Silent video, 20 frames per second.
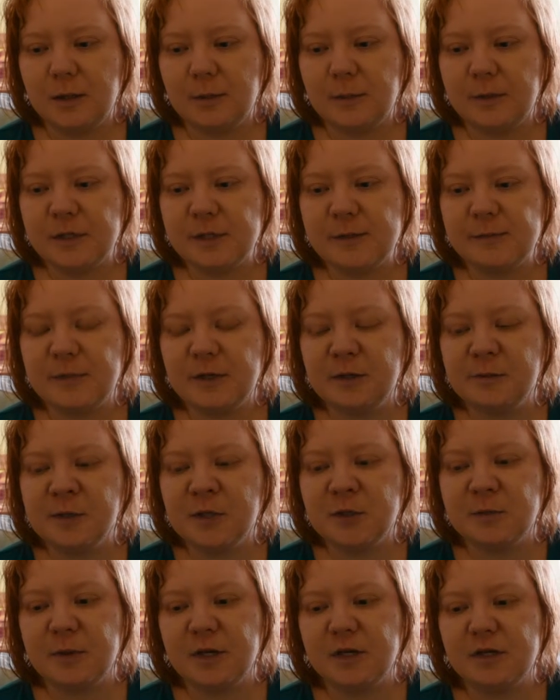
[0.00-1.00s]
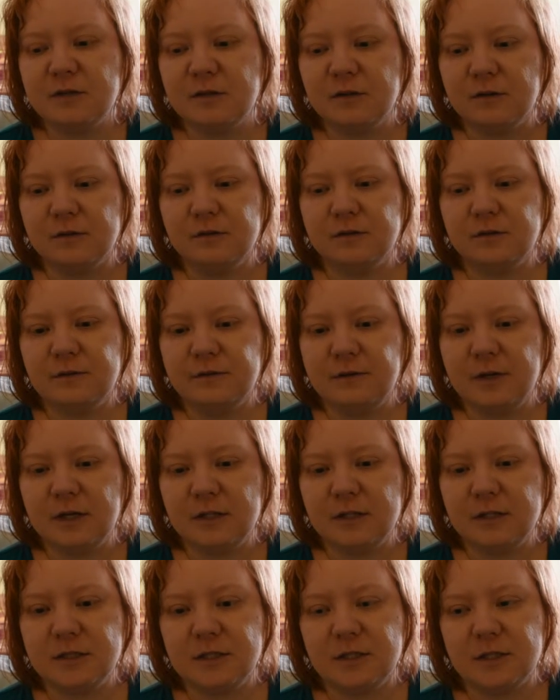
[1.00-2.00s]
It's pretty much based on the
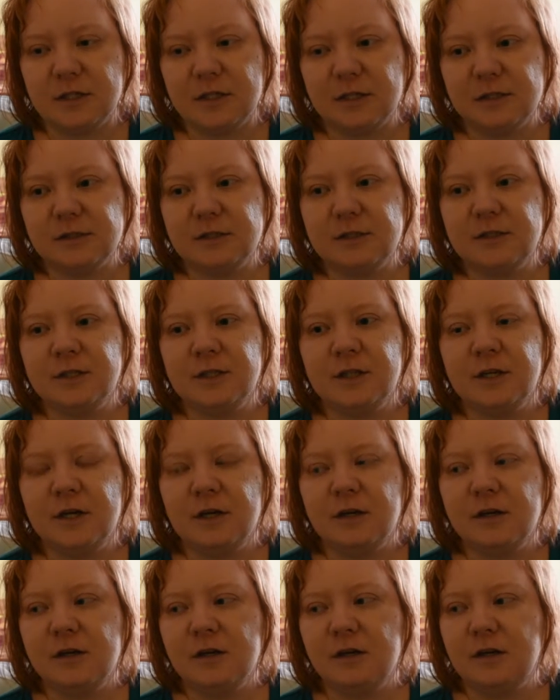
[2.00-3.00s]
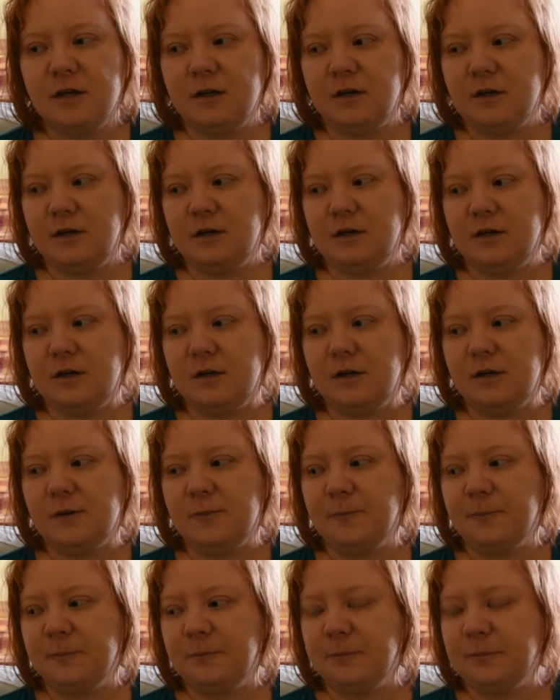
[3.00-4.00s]
fact that
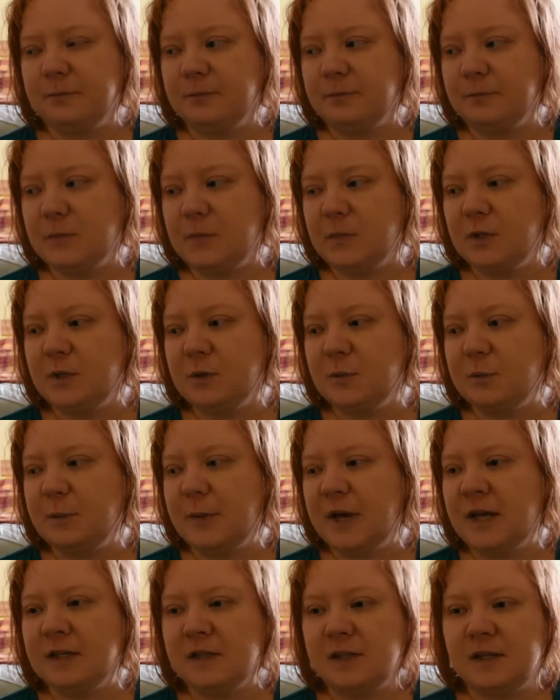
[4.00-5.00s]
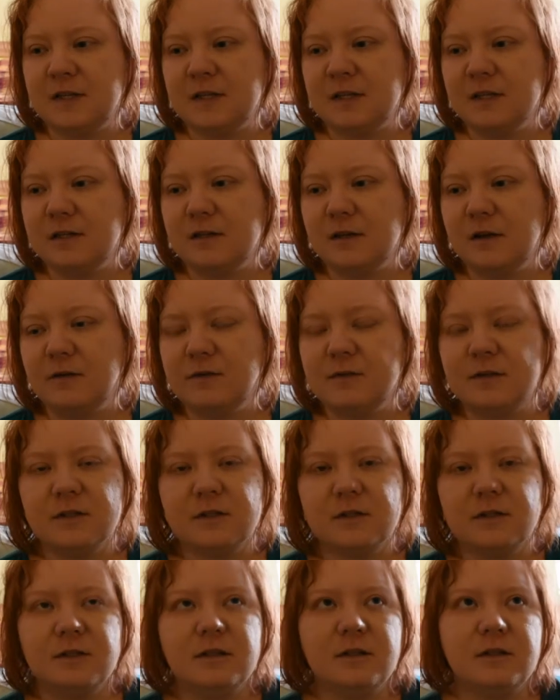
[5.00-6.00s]
men can
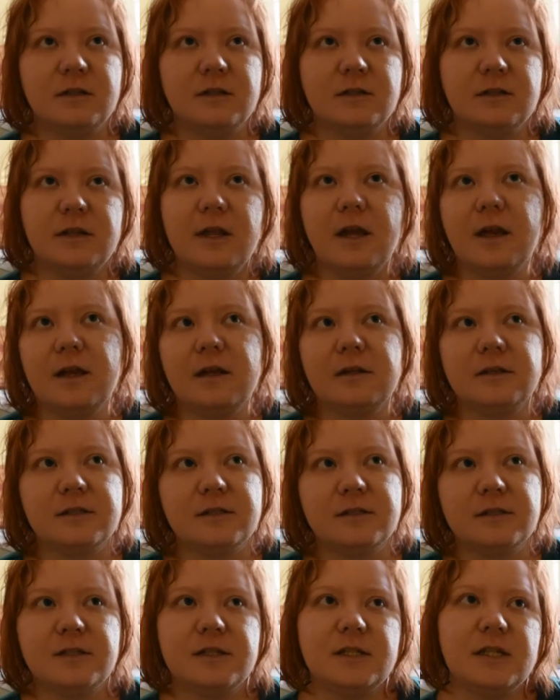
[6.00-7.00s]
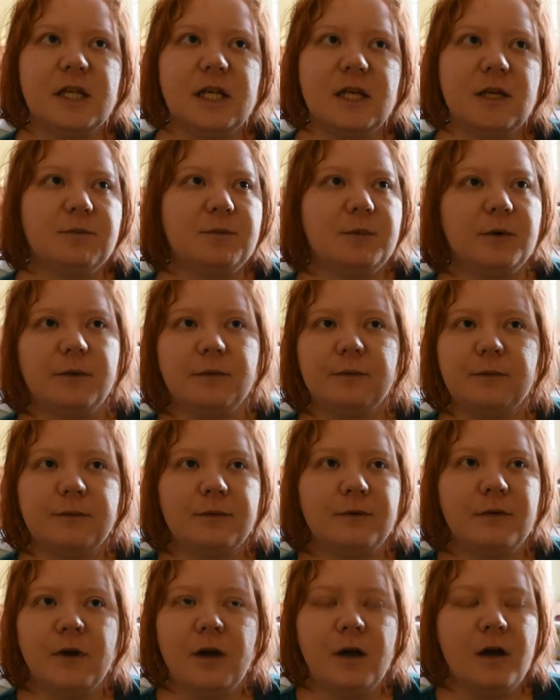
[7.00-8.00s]
often date and sleep with